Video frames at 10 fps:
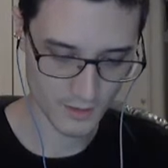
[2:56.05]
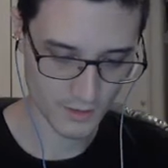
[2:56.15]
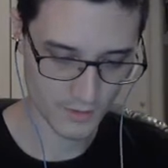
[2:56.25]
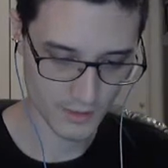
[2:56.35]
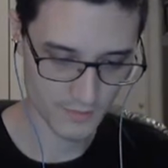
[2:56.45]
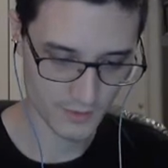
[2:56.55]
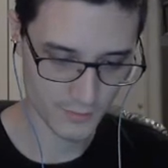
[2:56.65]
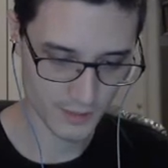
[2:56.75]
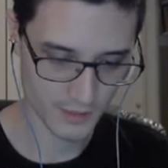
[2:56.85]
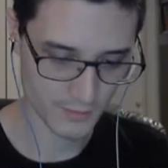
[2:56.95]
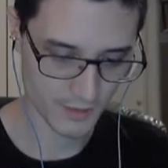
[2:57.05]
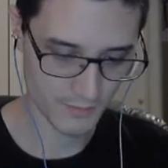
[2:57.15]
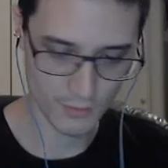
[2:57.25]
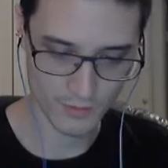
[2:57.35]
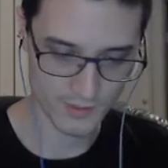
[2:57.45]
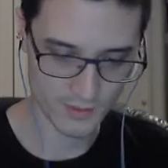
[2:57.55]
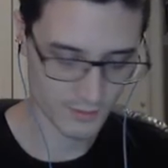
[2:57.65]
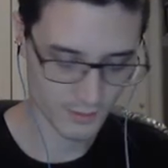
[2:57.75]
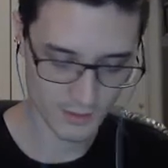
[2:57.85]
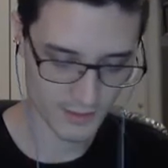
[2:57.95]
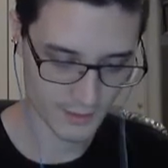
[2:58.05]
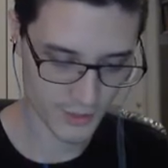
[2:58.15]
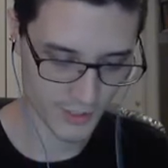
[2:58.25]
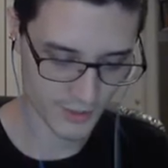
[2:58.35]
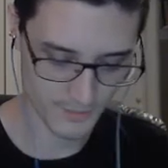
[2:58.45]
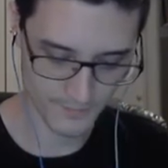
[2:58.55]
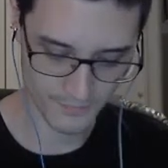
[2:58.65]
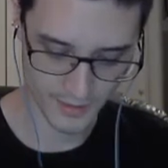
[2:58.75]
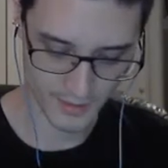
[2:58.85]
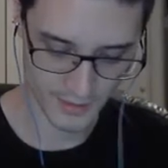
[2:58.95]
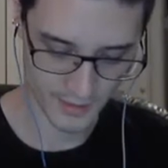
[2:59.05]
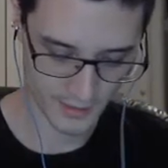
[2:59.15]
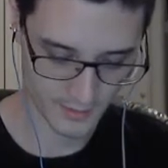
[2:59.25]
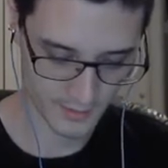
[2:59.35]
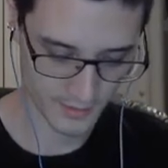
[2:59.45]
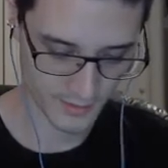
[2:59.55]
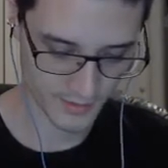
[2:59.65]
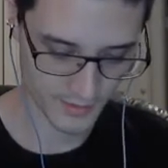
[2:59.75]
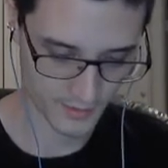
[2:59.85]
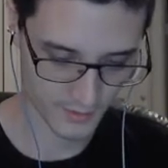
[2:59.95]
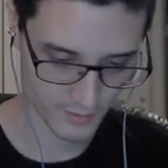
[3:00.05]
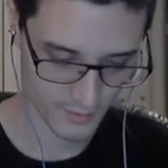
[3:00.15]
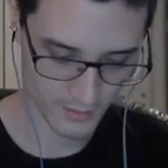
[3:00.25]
Okay, let's pick up that poison or treasure and head to the next zone.